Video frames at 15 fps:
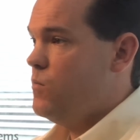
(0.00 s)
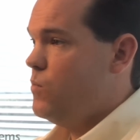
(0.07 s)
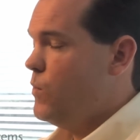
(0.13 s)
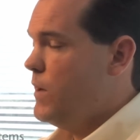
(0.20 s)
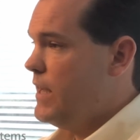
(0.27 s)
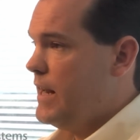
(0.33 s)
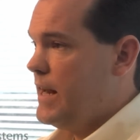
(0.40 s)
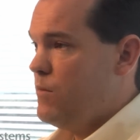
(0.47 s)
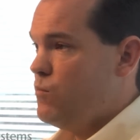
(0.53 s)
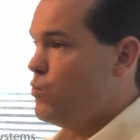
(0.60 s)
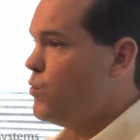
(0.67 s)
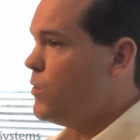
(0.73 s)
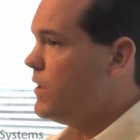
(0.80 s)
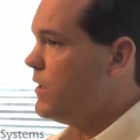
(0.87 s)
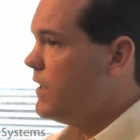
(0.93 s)
we can
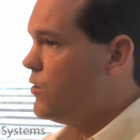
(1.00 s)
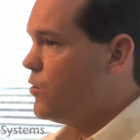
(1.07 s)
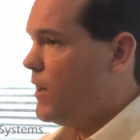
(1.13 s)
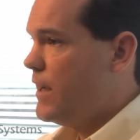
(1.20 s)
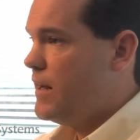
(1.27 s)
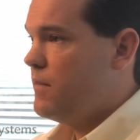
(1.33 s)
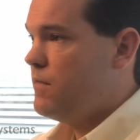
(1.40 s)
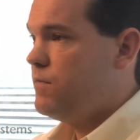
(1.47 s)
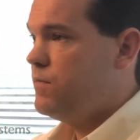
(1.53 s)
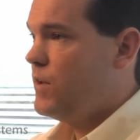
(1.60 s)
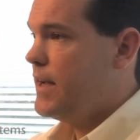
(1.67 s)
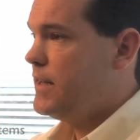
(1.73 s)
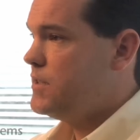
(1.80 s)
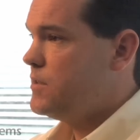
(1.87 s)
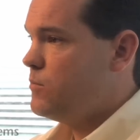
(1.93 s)
really create a
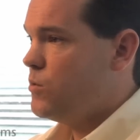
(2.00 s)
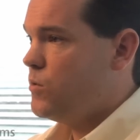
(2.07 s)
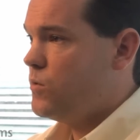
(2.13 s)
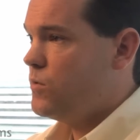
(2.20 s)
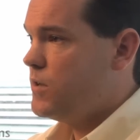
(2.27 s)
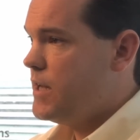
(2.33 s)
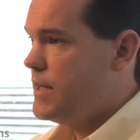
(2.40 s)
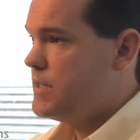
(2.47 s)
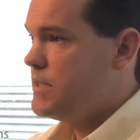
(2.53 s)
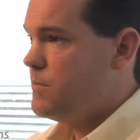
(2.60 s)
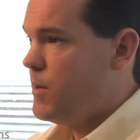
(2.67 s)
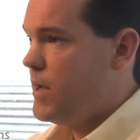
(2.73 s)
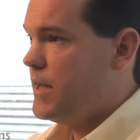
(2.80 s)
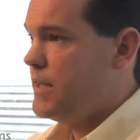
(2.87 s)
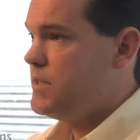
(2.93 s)
flexible,
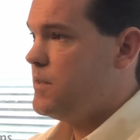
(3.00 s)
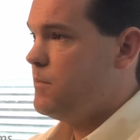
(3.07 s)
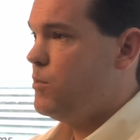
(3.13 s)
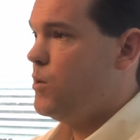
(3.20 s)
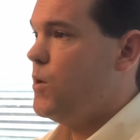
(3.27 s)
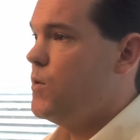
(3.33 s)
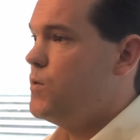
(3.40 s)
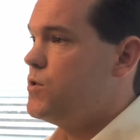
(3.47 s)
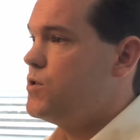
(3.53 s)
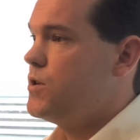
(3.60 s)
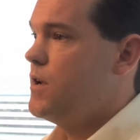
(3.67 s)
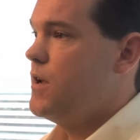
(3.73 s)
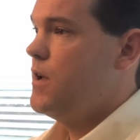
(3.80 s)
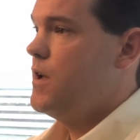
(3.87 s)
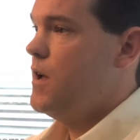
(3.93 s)
customized
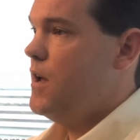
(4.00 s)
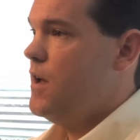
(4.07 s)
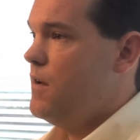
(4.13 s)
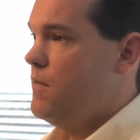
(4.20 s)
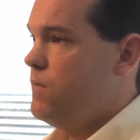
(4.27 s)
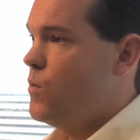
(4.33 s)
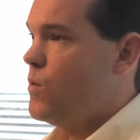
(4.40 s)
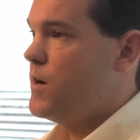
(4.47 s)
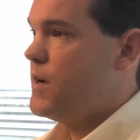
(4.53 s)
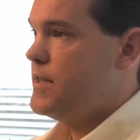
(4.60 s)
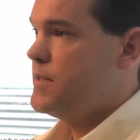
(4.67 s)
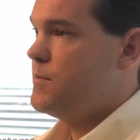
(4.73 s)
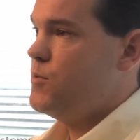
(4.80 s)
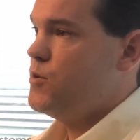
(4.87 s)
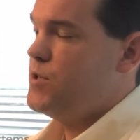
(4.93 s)
approach for our
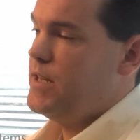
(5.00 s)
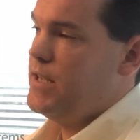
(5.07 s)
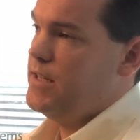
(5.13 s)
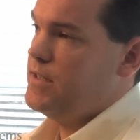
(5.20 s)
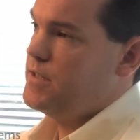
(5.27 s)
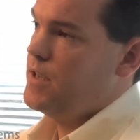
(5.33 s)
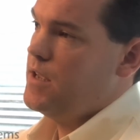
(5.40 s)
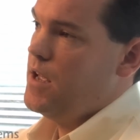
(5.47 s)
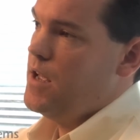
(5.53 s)
customers' needs.